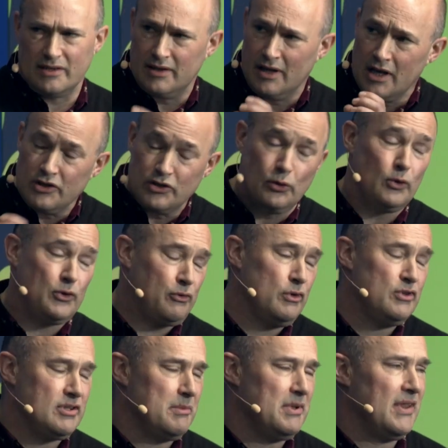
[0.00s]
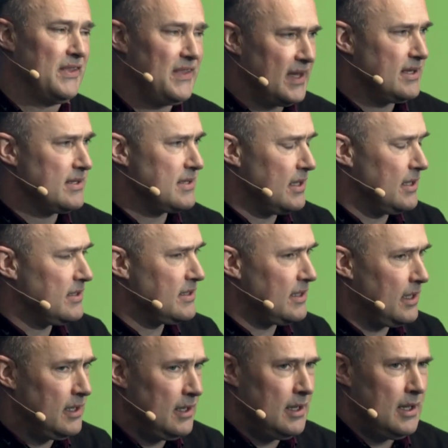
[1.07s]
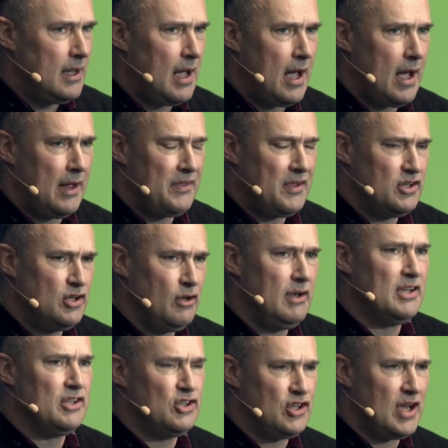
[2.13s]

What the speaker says: and talk through some of the things that Julien's